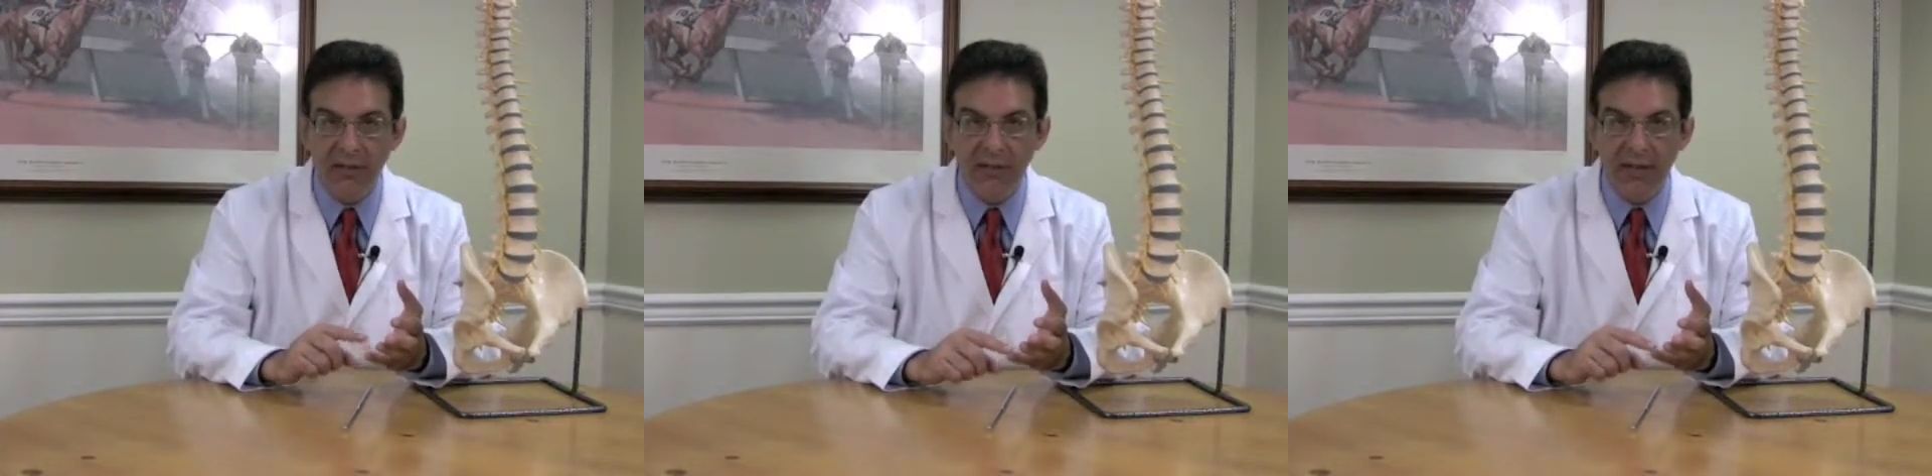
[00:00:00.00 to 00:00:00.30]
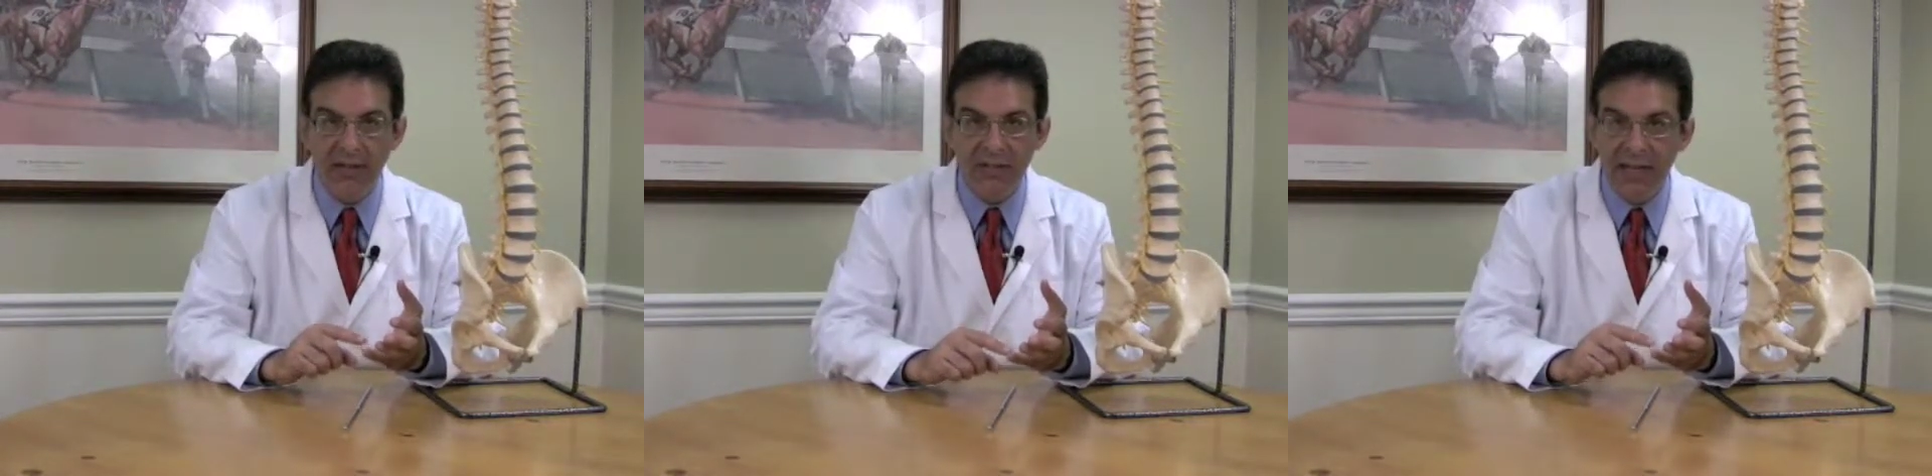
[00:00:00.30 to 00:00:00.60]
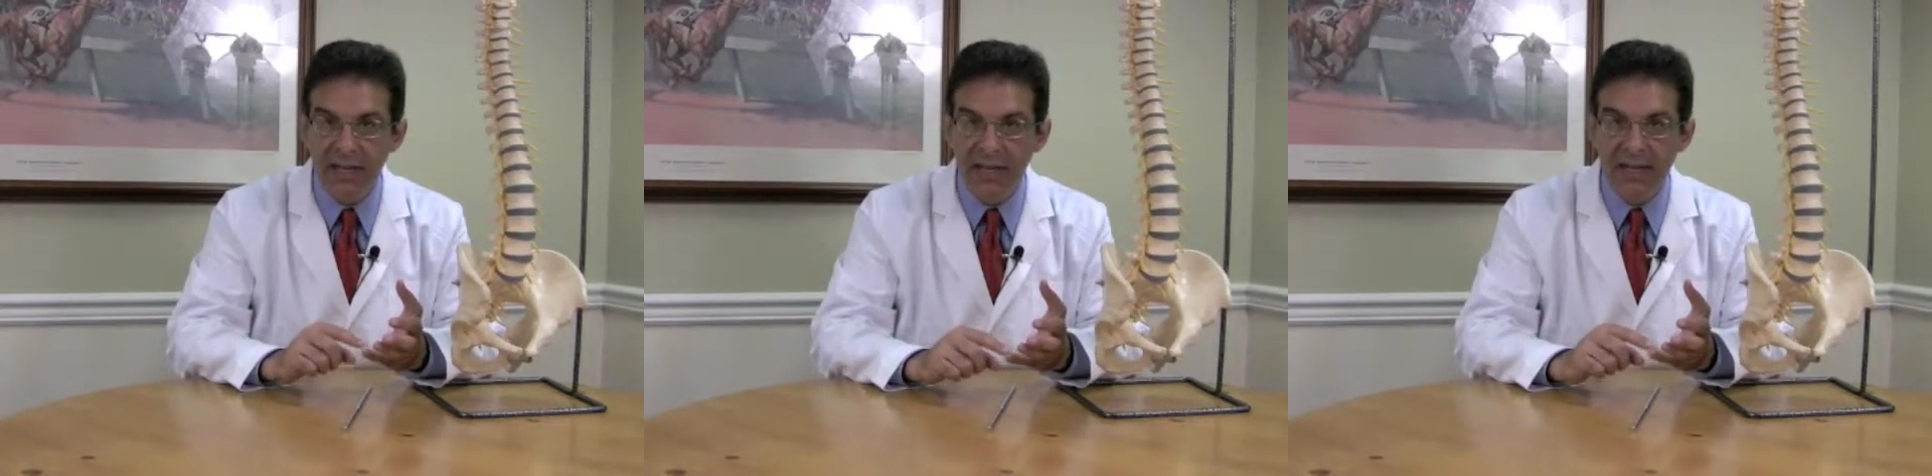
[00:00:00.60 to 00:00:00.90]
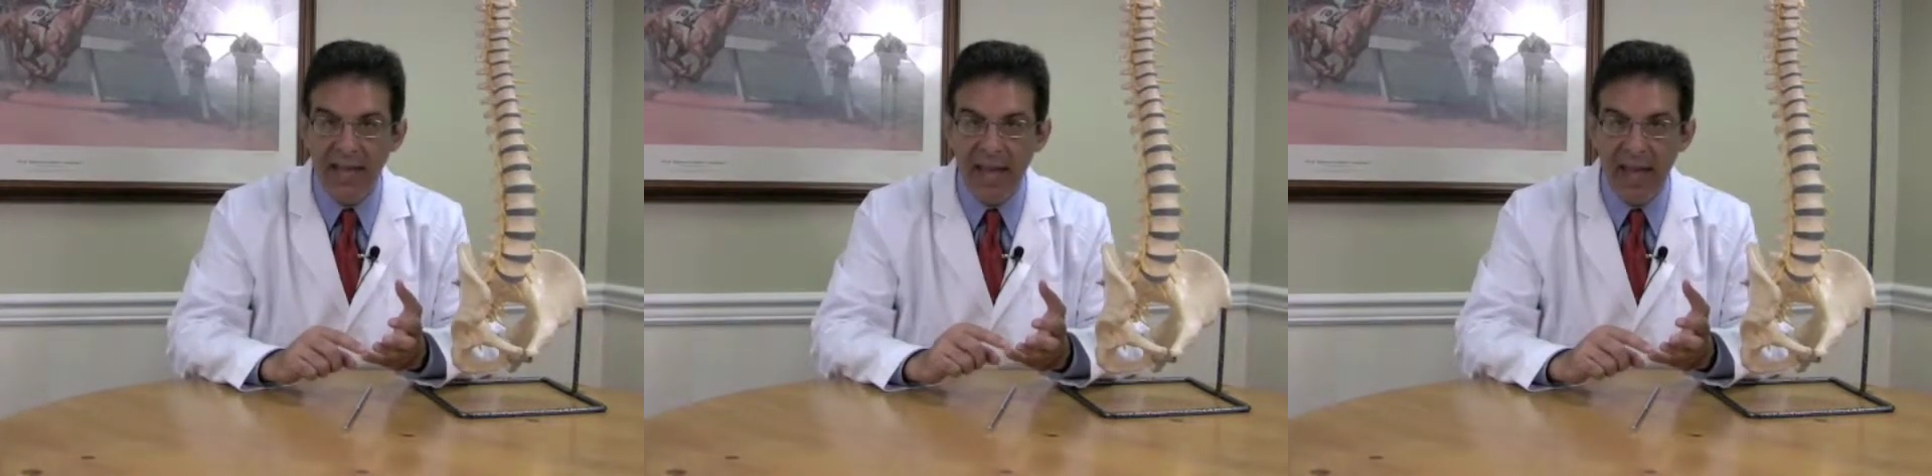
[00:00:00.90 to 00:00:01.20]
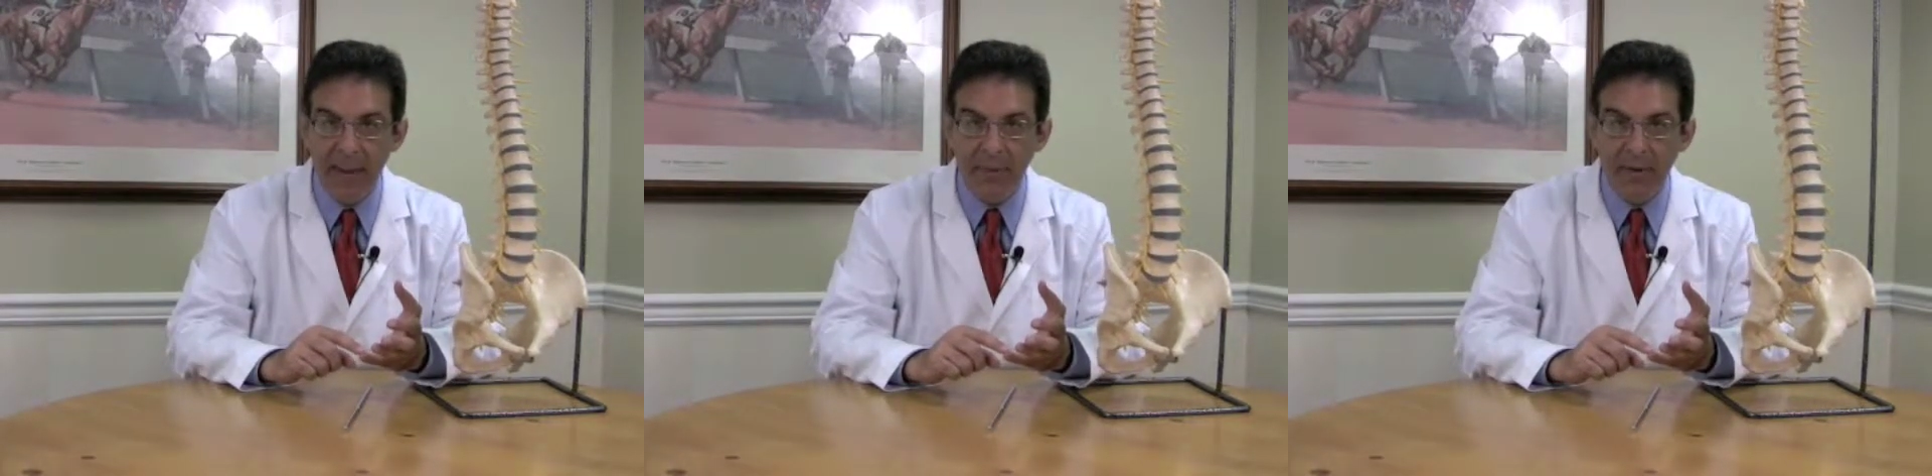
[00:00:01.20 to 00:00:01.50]
of things that need to
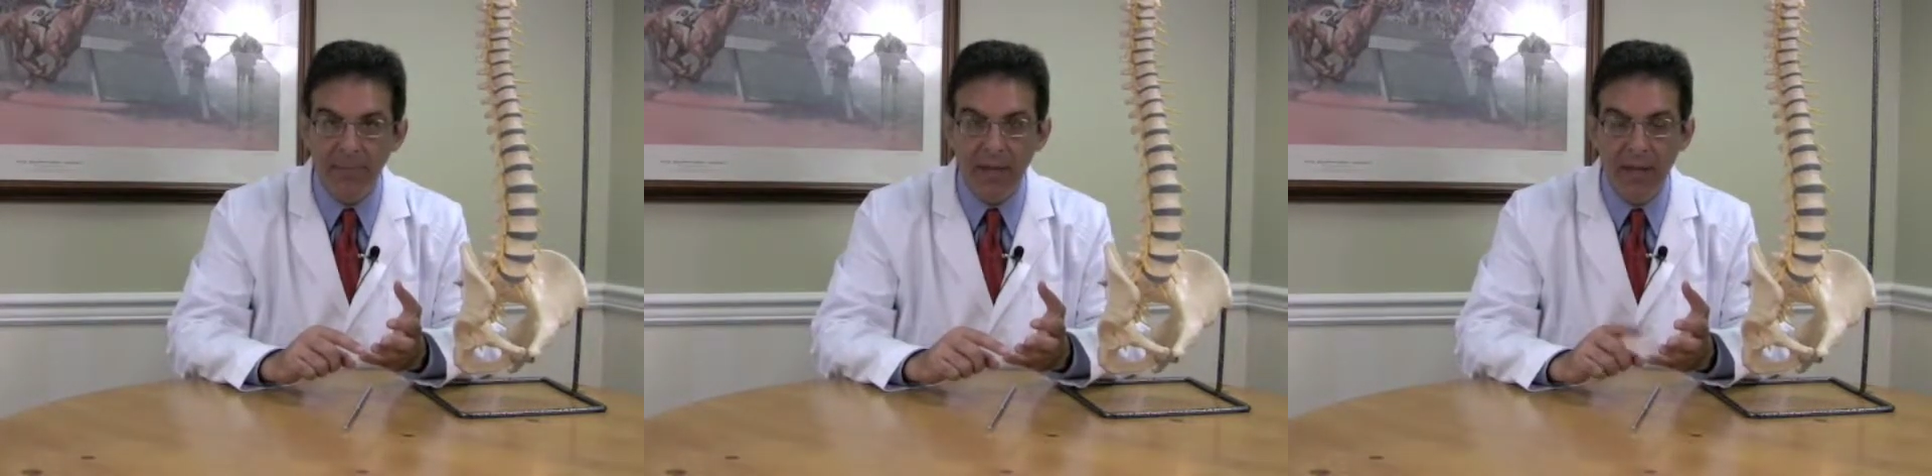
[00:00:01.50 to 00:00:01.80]
happen.